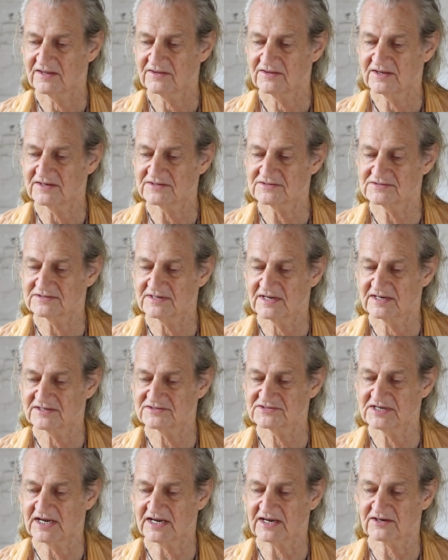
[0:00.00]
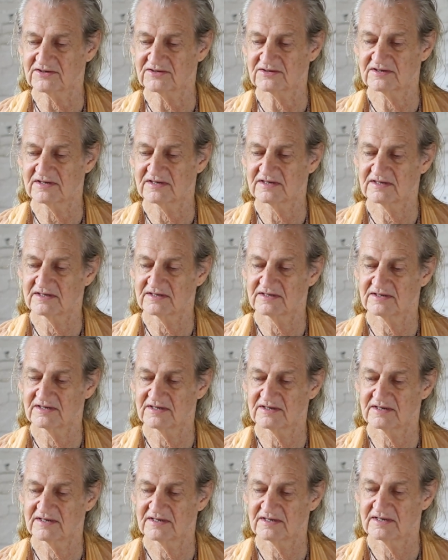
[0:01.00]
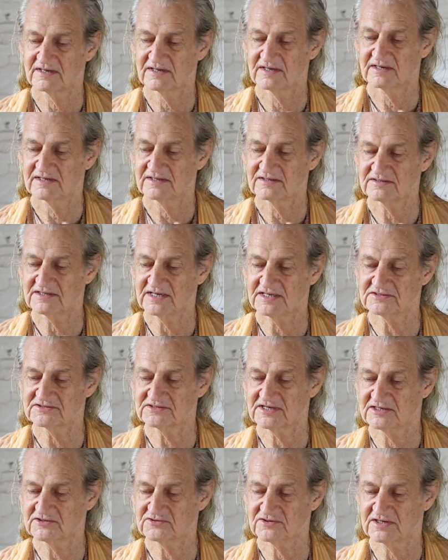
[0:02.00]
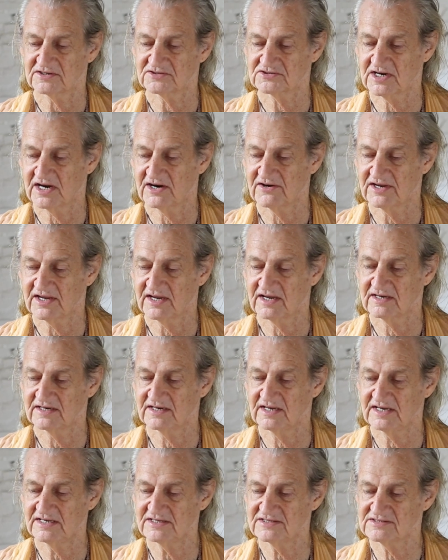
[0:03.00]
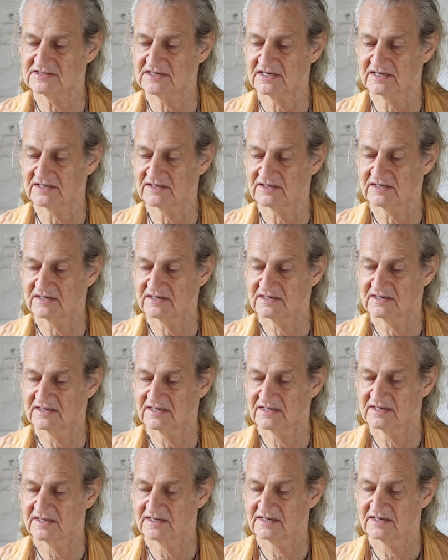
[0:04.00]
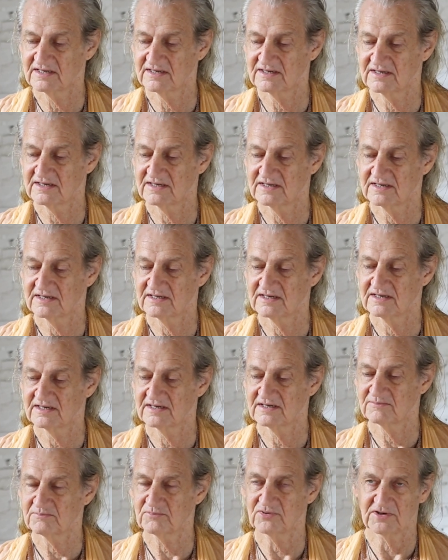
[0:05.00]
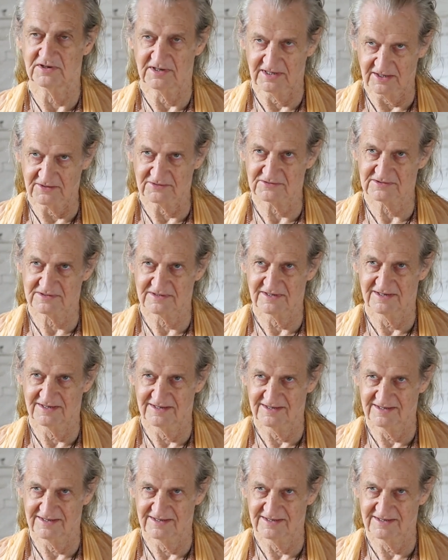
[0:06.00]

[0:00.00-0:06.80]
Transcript: This second 10th century Acharya, and he said, pronounced,